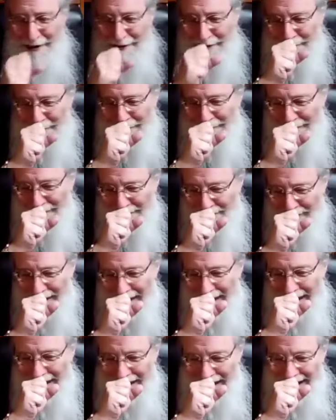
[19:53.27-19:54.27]
because,
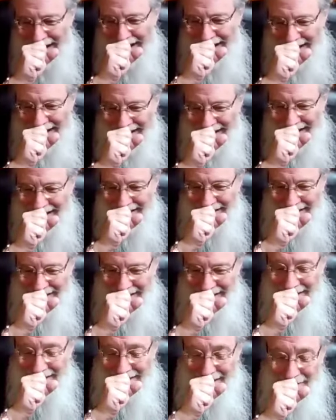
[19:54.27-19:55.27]

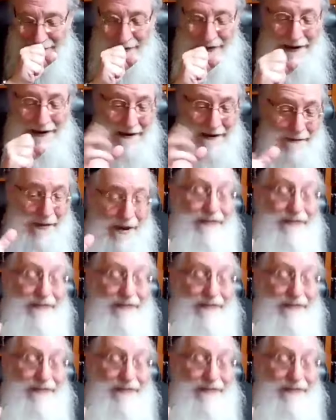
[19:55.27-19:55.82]
you know, there's a